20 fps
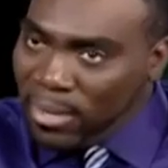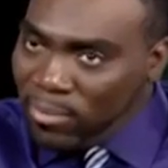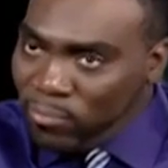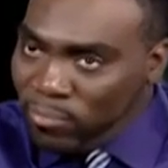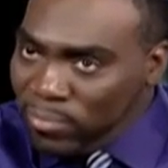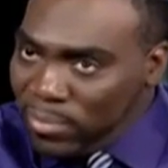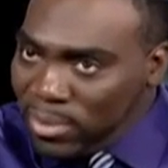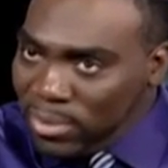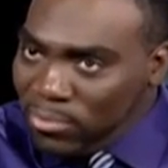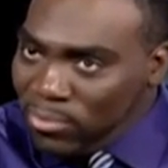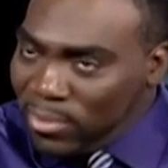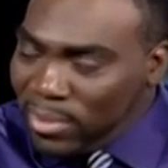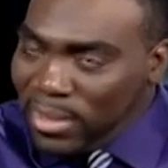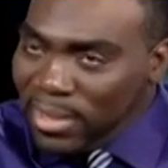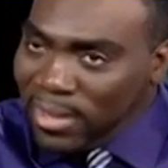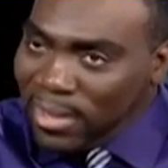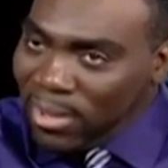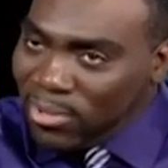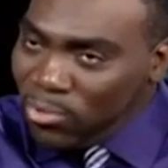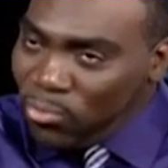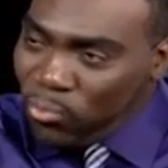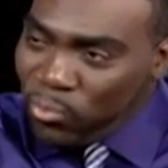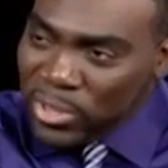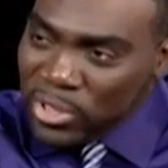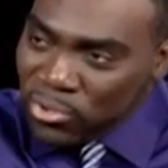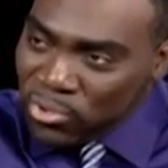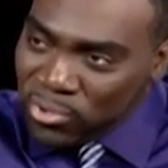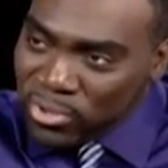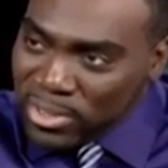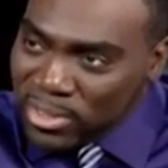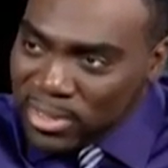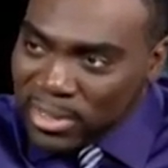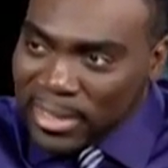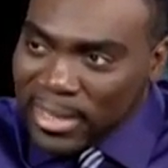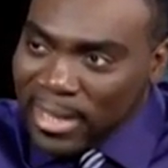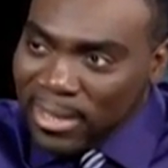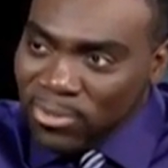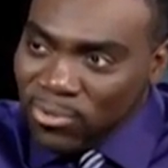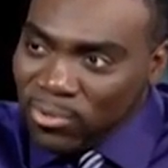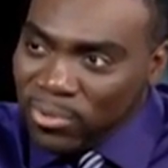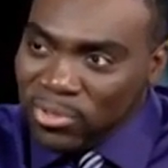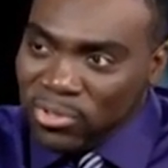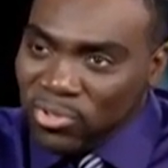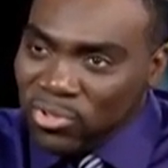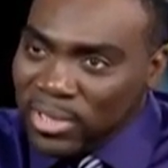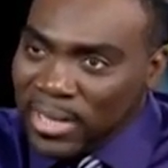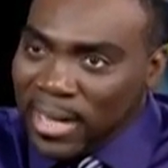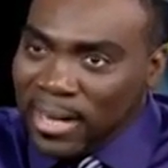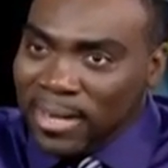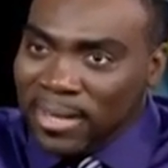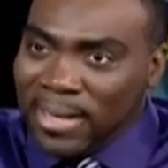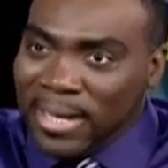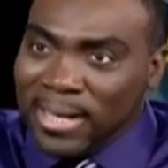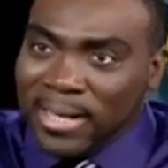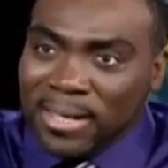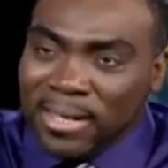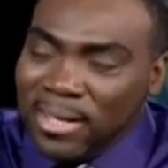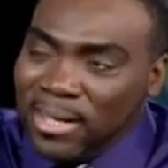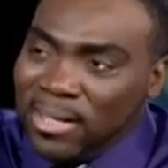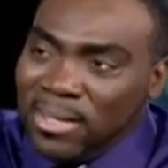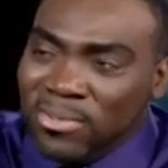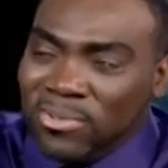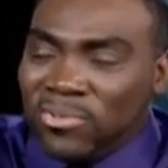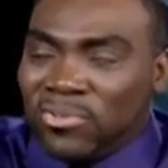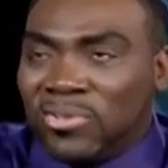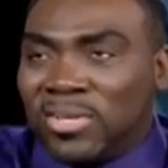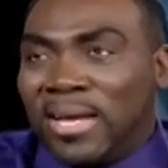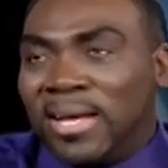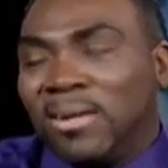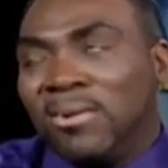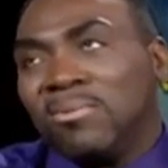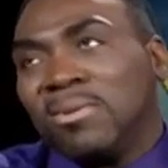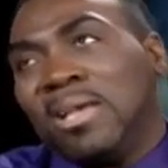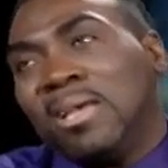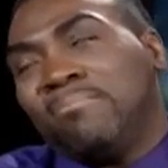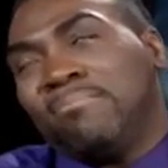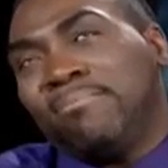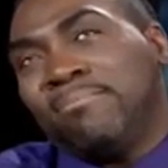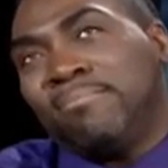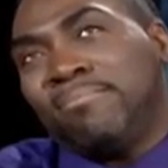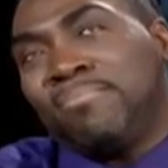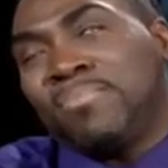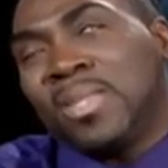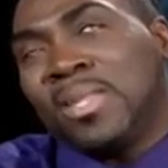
of you are you researching together or just kind of like just saying, okay, hmm,